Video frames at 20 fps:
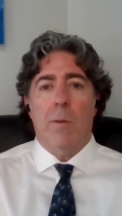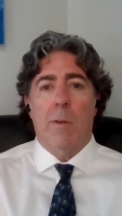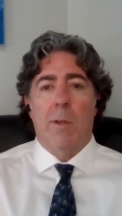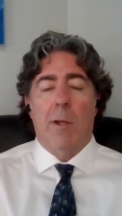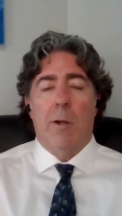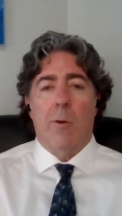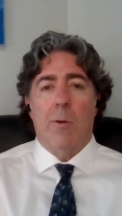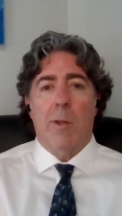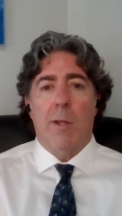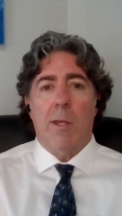
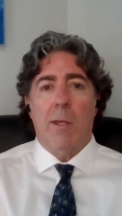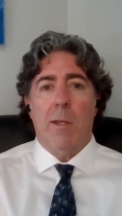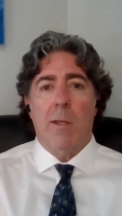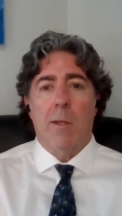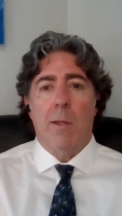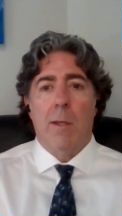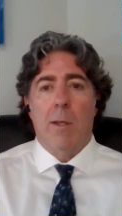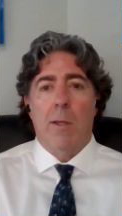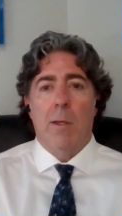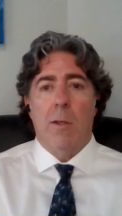
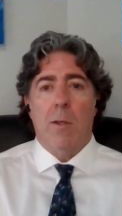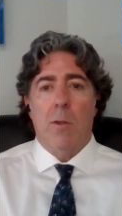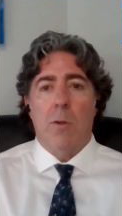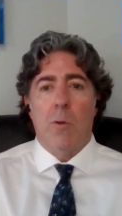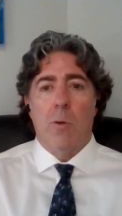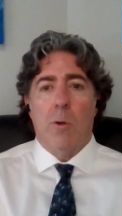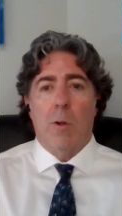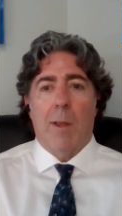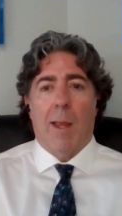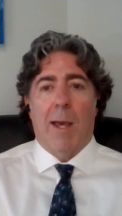literally
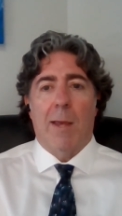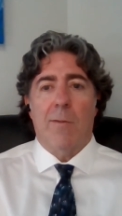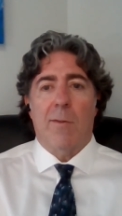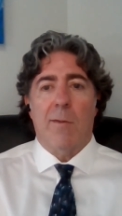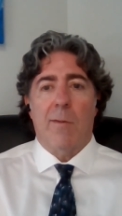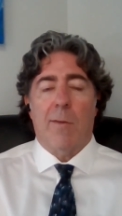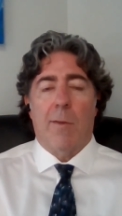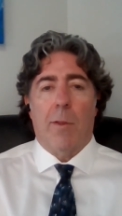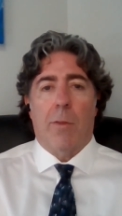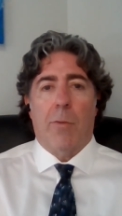
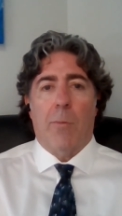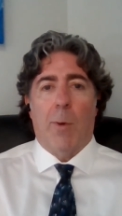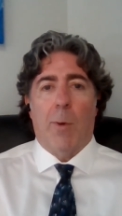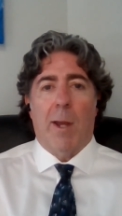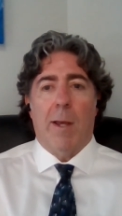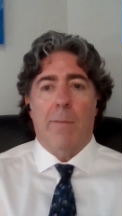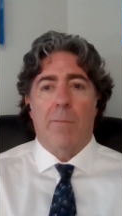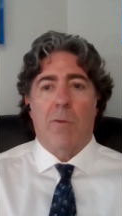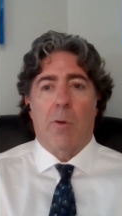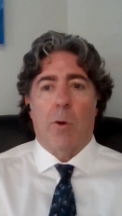utilizes the
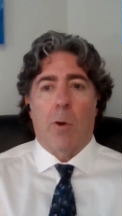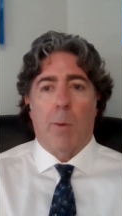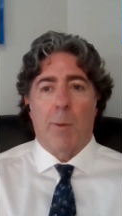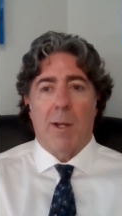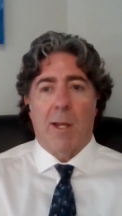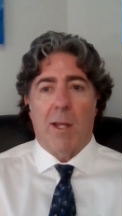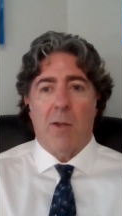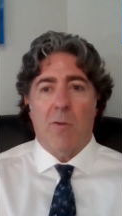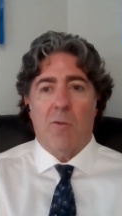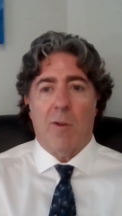threat of
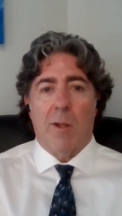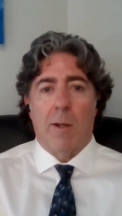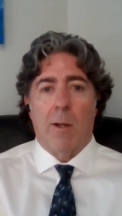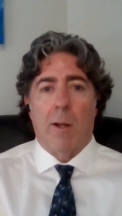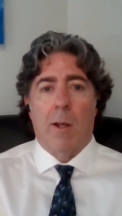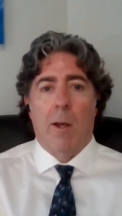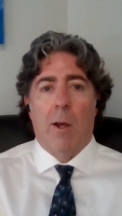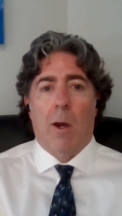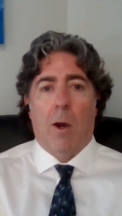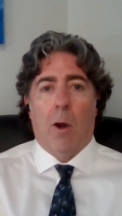
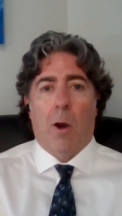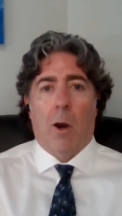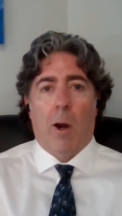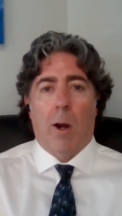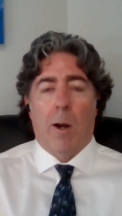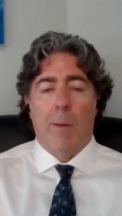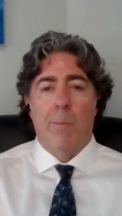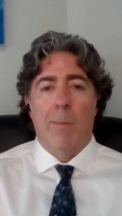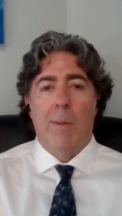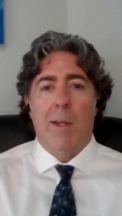termination,
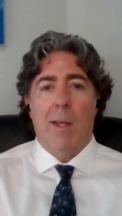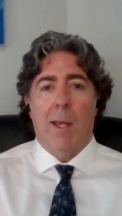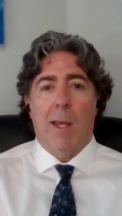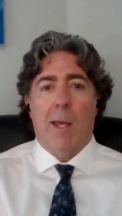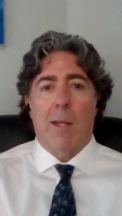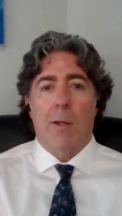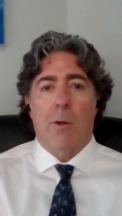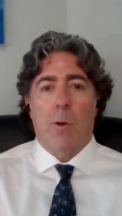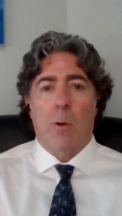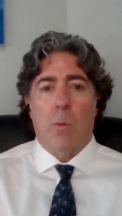harm,
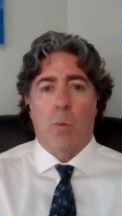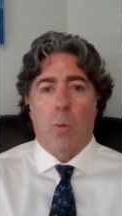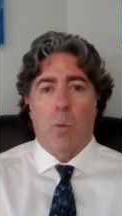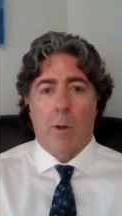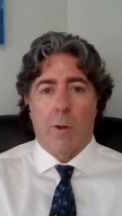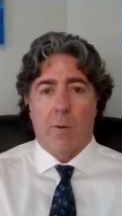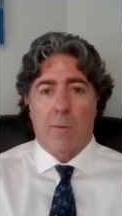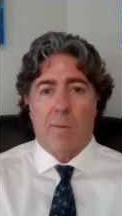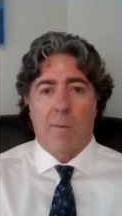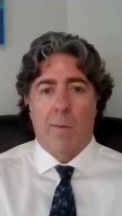and or
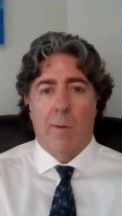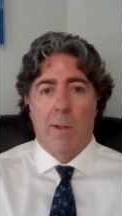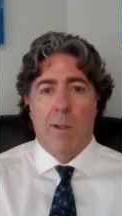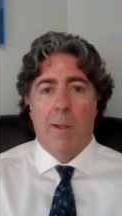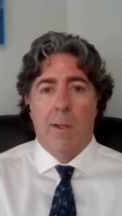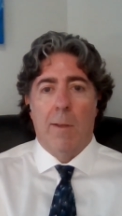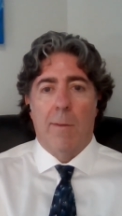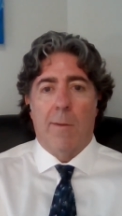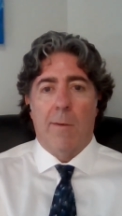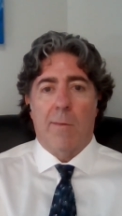worse.
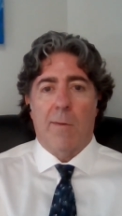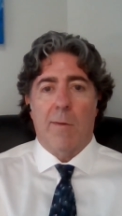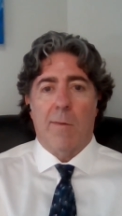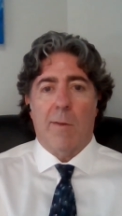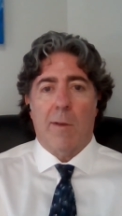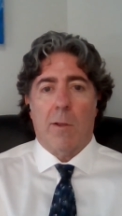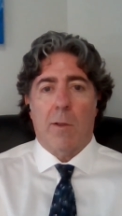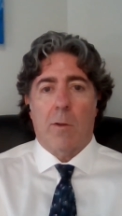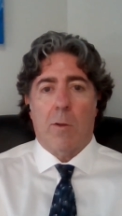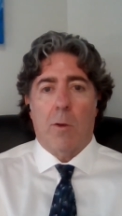This
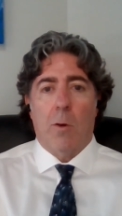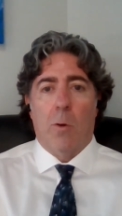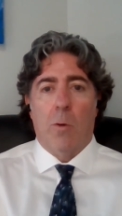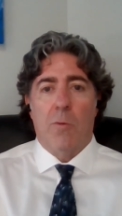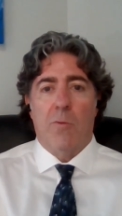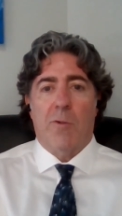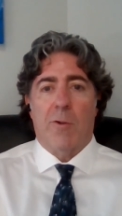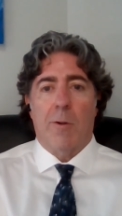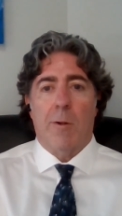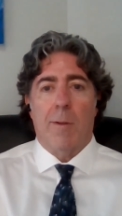is a
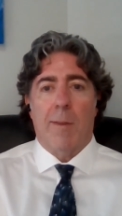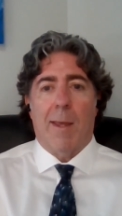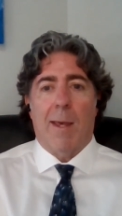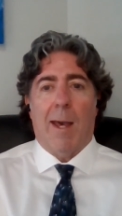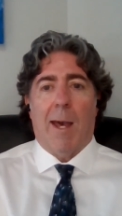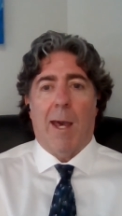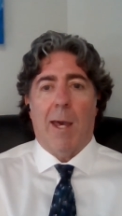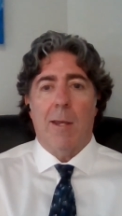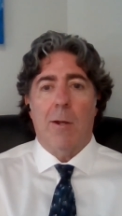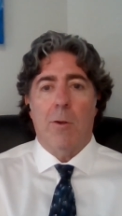culture
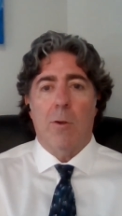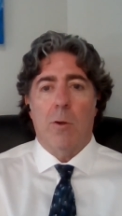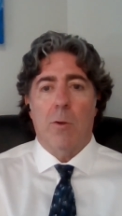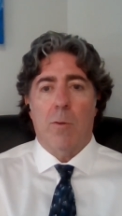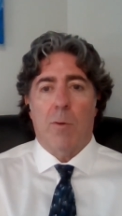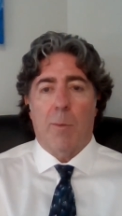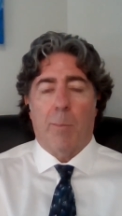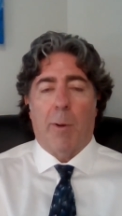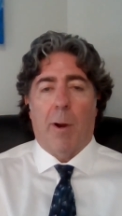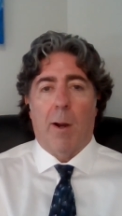that
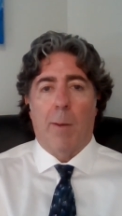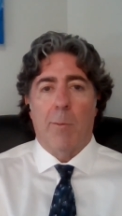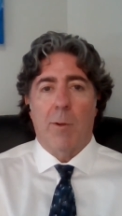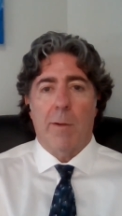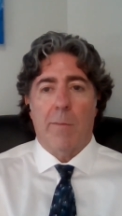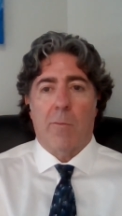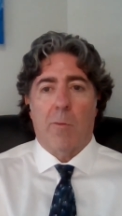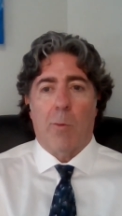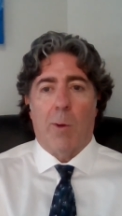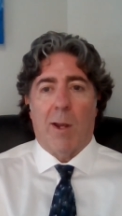Idaho
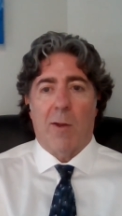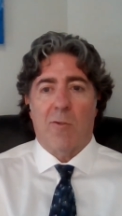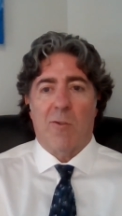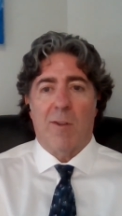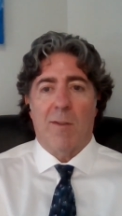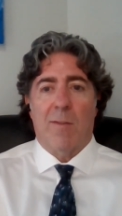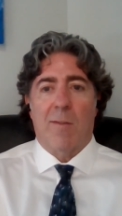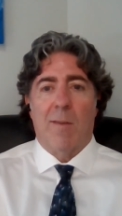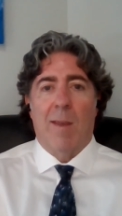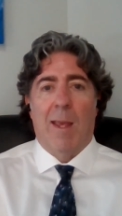Department of
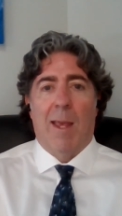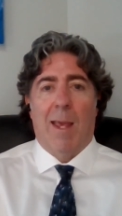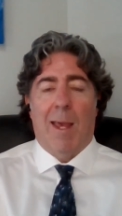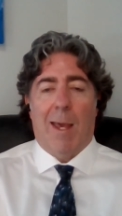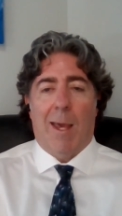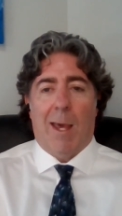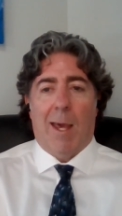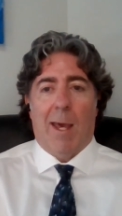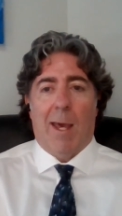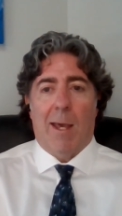Corrections
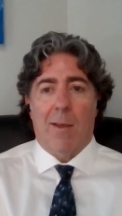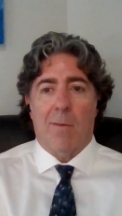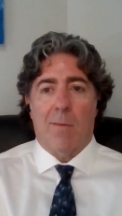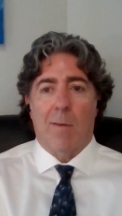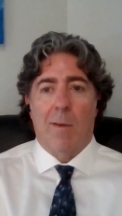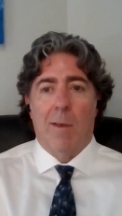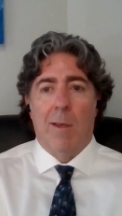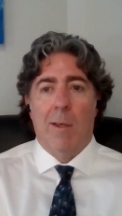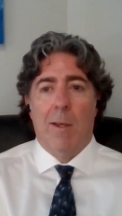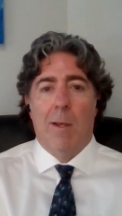
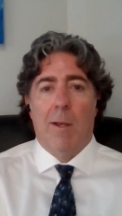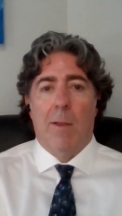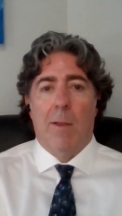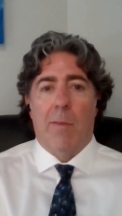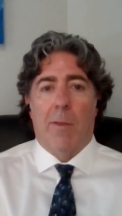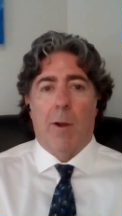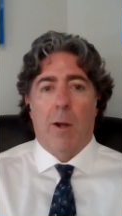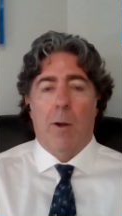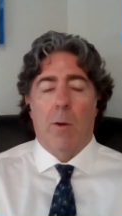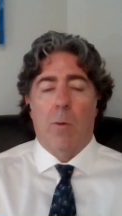has.
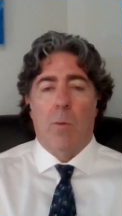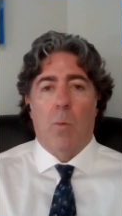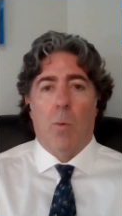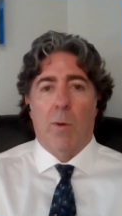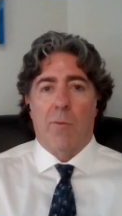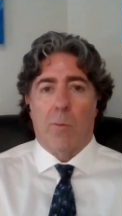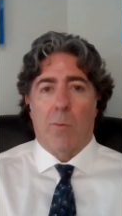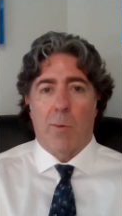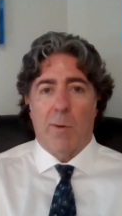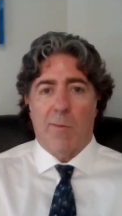There
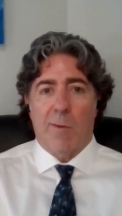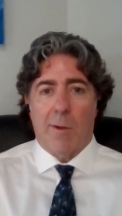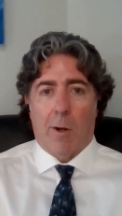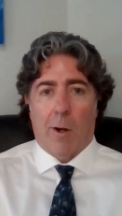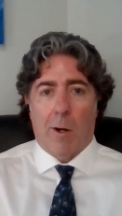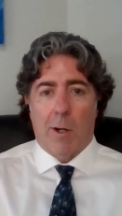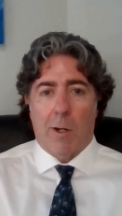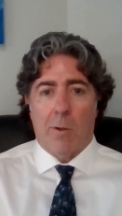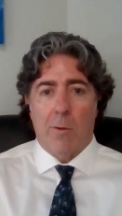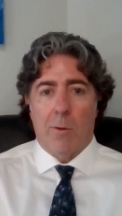was a recent
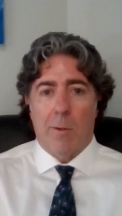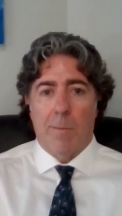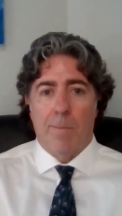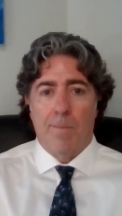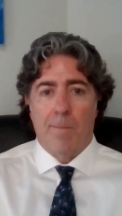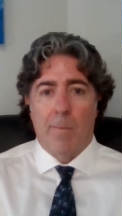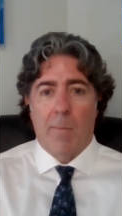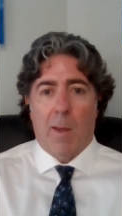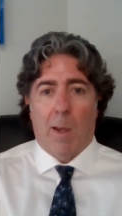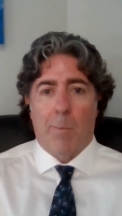article
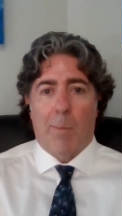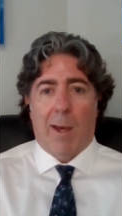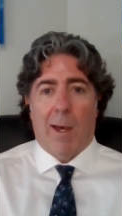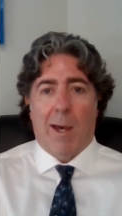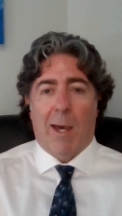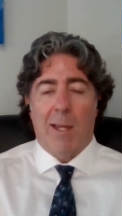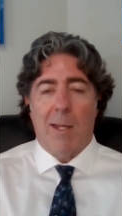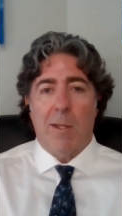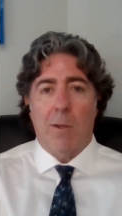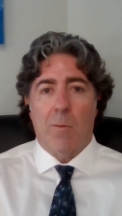
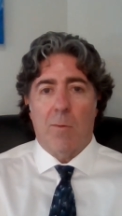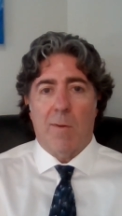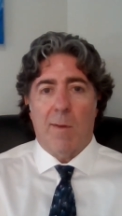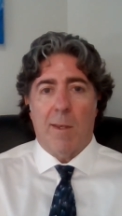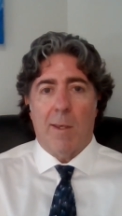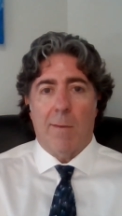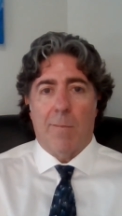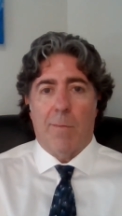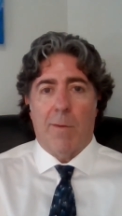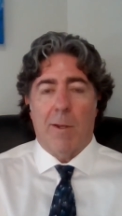about
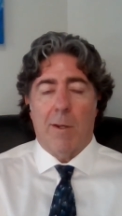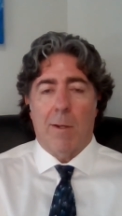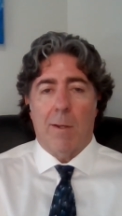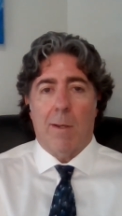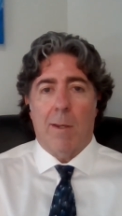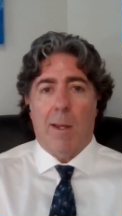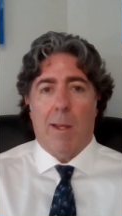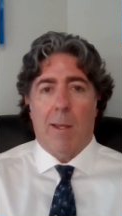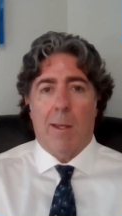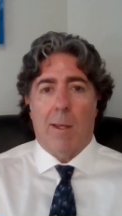IDOC
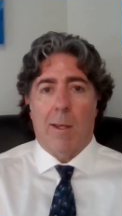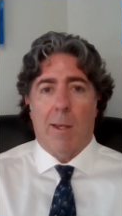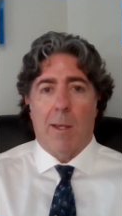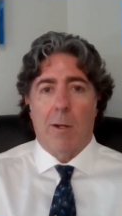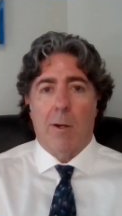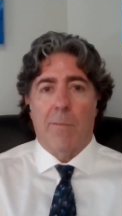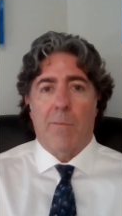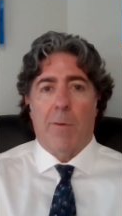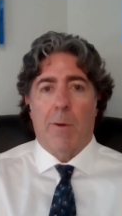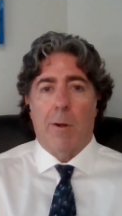
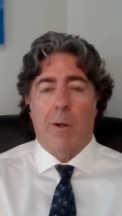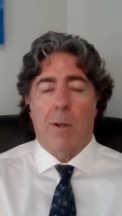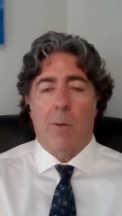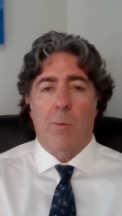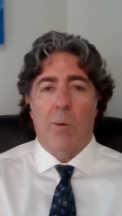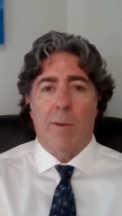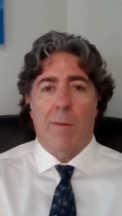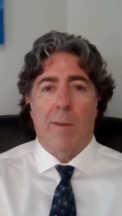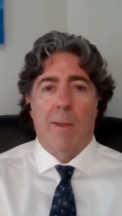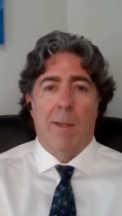
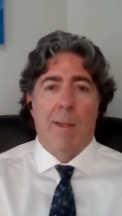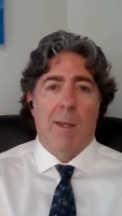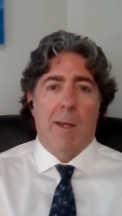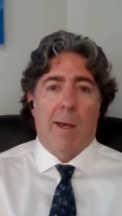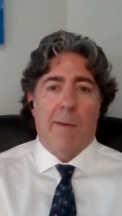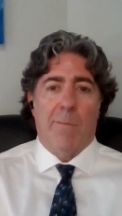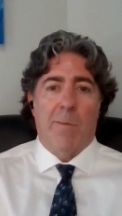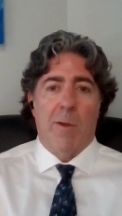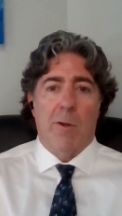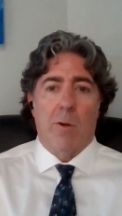interfering with
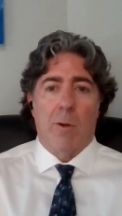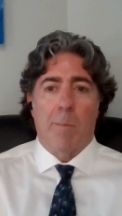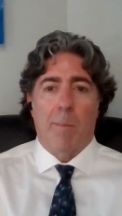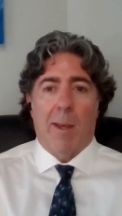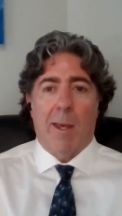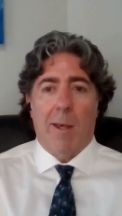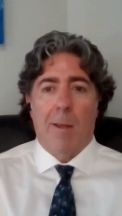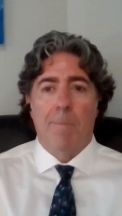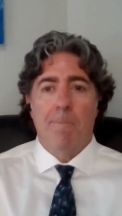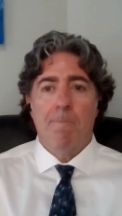offender
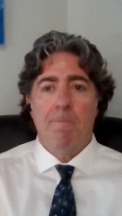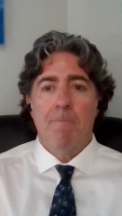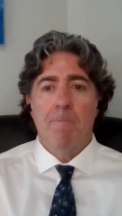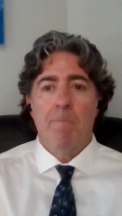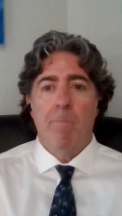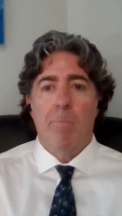mail.